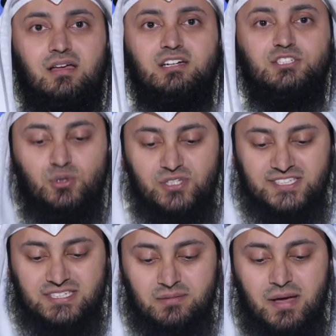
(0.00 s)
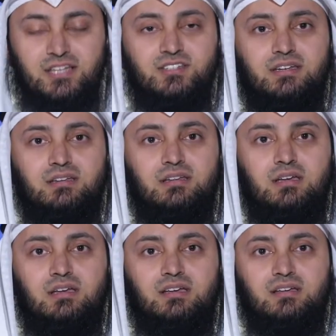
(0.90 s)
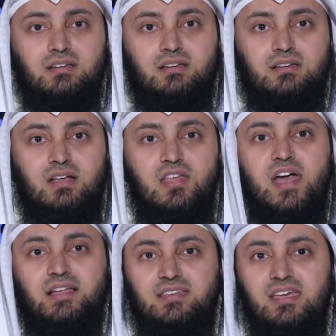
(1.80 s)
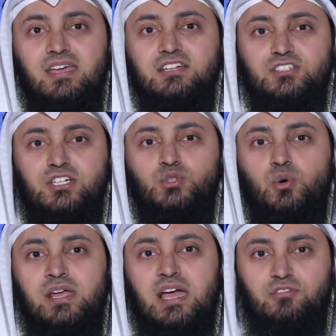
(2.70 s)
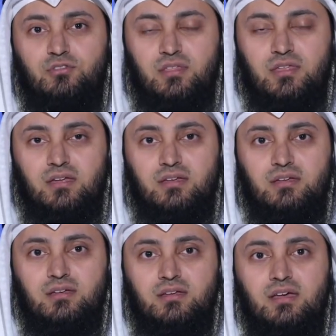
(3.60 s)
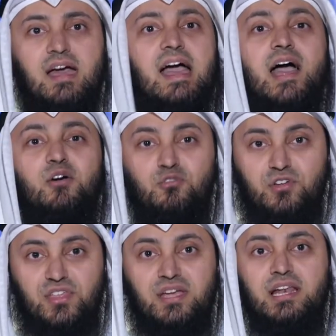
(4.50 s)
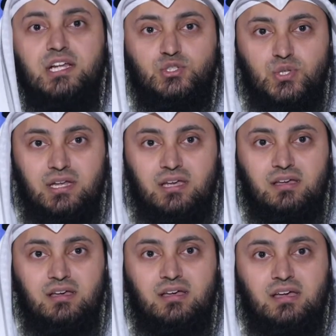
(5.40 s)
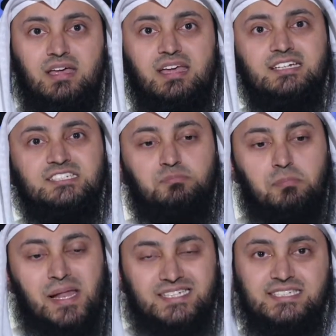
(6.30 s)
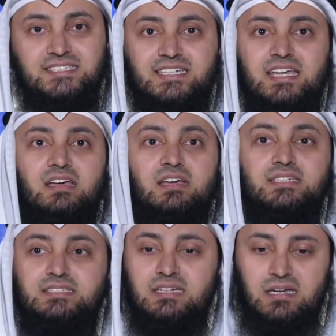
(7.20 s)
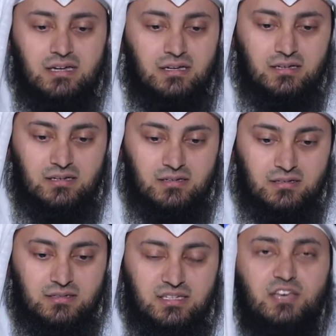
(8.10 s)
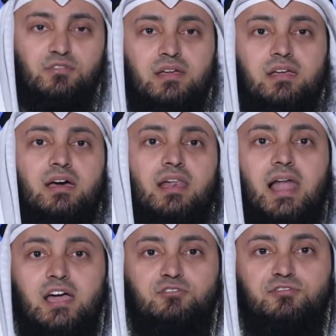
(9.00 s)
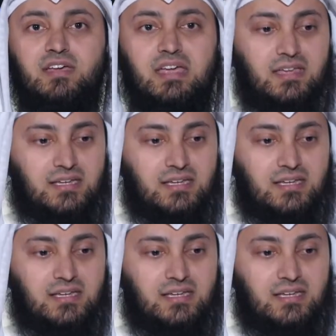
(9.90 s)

So just imagine that he is controlling everything, everything literally. He is blessings, he is giving life, he